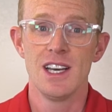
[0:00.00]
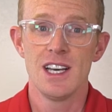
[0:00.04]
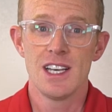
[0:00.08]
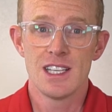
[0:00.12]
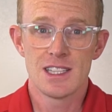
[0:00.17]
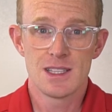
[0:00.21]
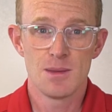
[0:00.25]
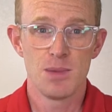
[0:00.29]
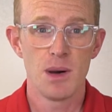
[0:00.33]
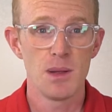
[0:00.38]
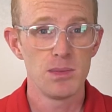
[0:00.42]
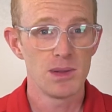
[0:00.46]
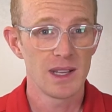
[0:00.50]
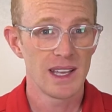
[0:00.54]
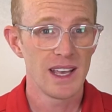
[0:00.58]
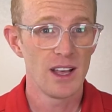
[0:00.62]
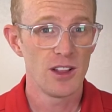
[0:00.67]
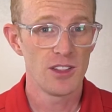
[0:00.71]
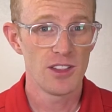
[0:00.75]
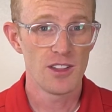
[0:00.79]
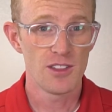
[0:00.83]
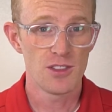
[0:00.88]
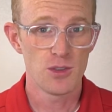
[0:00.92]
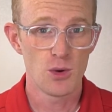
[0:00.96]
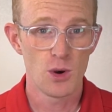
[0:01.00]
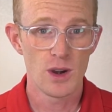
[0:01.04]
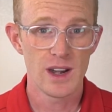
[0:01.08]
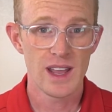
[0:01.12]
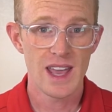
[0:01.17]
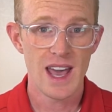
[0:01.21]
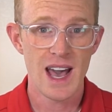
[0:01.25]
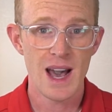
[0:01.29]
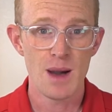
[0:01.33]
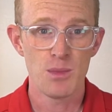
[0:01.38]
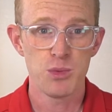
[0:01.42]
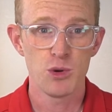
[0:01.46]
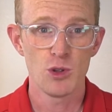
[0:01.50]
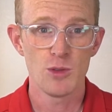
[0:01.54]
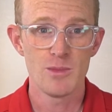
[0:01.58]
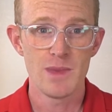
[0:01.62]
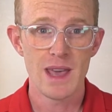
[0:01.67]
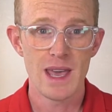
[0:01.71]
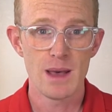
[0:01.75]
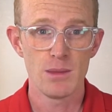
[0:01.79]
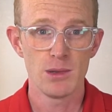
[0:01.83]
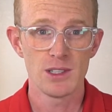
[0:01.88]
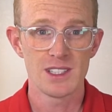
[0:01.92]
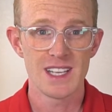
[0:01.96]
The Public Health Authority app will
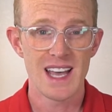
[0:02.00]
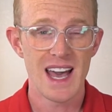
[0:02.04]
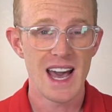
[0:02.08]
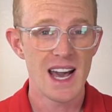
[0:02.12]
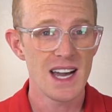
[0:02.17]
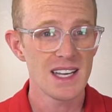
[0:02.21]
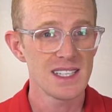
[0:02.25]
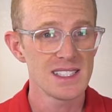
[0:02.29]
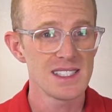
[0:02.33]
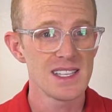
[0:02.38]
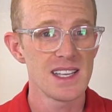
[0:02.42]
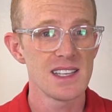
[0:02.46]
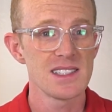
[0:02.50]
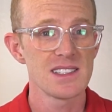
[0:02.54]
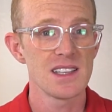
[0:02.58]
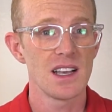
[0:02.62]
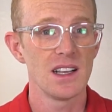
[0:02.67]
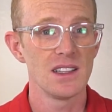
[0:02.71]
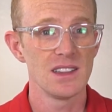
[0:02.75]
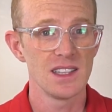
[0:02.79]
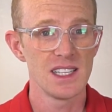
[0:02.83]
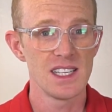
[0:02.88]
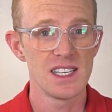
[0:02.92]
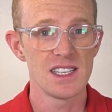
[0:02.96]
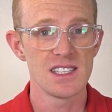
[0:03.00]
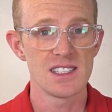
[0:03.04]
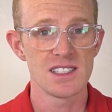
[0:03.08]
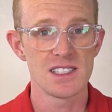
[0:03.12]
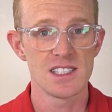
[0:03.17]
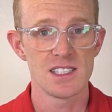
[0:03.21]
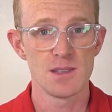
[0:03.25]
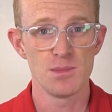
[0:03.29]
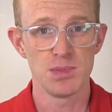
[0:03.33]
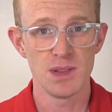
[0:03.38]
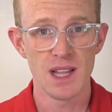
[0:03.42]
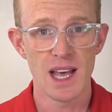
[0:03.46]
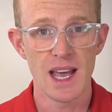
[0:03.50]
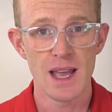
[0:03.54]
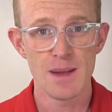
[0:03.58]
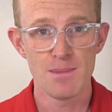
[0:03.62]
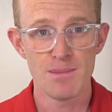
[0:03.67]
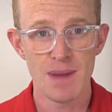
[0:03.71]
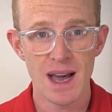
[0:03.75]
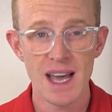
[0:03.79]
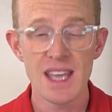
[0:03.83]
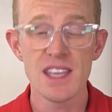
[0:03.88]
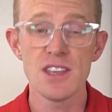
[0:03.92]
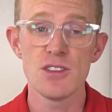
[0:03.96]
be able to access a list supplied
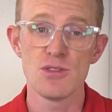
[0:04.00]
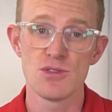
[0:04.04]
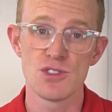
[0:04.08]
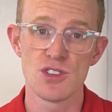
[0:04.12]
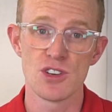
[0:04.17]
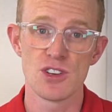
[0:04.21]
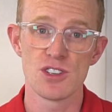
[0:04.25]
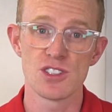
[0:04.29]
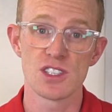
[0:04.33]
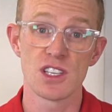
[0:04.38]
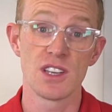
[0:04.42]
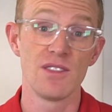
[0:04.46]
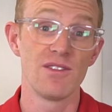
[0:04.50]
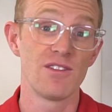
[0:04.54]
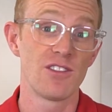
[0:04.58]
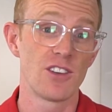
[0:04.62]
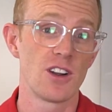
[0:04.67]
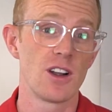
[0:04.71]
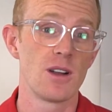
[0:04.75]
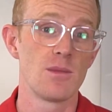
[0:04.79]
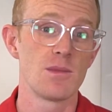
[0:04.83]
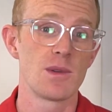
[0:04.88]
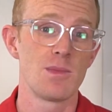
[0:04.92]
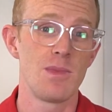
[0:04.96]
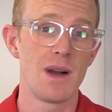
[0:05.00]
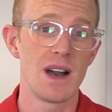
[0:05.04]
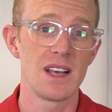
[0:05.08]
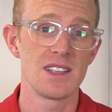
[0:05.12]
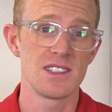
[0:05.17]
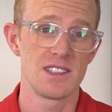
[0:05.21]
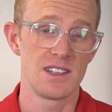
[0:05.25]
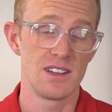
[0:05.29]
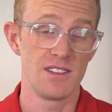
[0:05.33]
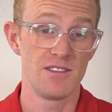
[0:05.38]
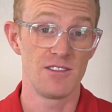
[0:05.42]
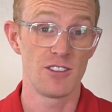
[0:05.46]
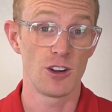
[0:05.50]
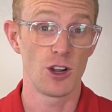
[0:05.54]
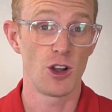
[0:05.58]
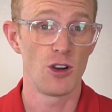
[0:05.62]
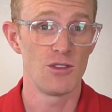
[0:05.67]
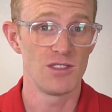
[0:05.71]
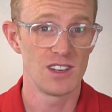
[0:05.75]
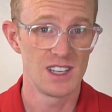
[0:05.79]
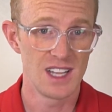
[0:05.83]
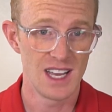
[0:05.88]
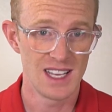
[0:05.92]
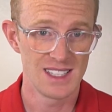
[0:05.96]
by users confirmed positive for
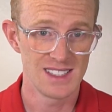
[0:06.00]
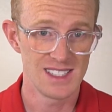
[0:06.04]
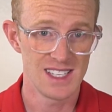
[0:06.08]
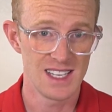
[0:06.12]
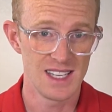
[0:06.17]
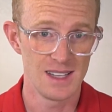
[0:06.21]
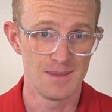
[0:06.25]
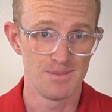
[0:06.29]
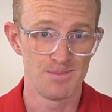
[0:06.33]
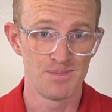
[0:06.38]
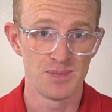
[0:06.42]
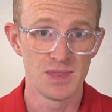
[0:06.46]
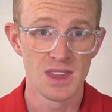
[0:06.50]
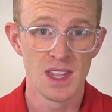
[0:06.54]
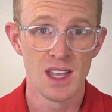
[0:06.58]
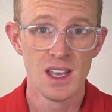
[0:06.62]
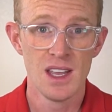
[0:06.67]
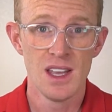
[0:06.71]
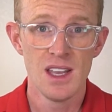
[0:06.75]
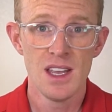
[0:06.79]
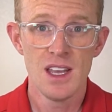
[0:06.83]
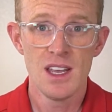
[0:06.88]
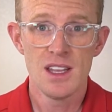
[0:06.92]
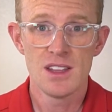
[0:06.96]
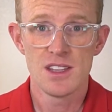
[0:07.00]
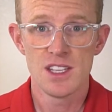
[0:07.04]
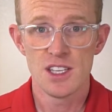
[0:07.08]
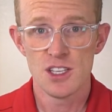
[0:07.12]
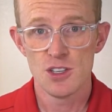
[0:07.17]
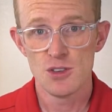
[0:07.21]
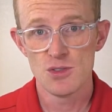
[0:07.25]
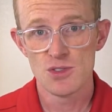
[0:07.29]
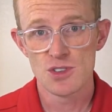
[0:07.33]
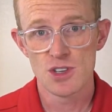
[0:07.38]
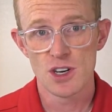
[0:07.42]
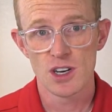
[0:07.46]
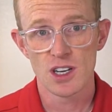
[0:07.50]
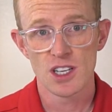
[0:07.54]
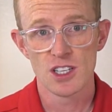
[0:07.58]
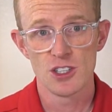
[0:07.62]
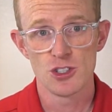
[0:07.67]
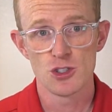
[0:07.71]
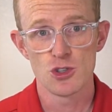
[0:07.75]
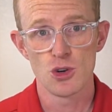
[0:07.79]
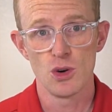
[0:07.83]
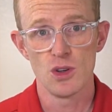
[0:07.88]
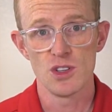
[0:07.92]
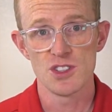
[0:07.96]
COVID-19. The user
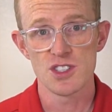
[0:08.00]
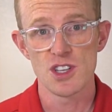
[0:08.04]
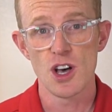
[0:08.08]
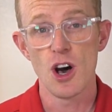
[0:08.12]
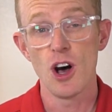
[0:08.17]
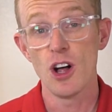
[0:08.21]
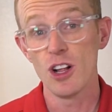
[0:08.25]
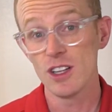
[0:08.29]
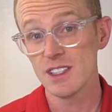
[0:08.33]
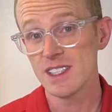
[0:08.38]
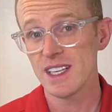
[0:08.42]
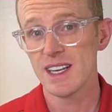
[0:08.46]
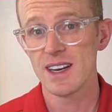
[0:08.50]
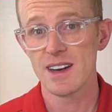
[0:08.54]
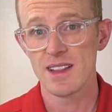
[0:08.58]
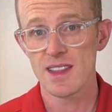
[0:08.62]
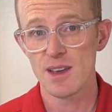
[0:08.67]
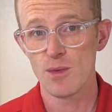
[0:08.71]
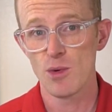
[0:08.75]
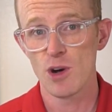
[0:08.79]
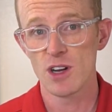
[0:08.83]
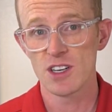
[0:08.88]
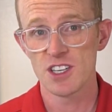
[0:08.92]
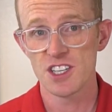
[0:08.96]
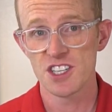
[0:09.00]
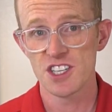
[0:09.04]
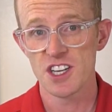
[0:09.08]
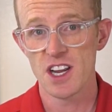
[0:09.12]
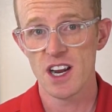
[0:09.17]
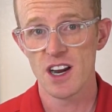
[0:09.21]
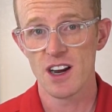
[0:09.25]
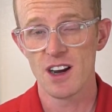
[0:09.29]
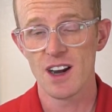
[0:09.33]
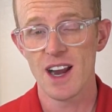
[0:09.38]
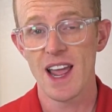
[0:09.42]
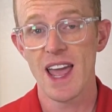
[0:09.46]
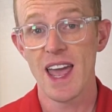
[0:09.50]
controls all data they want to share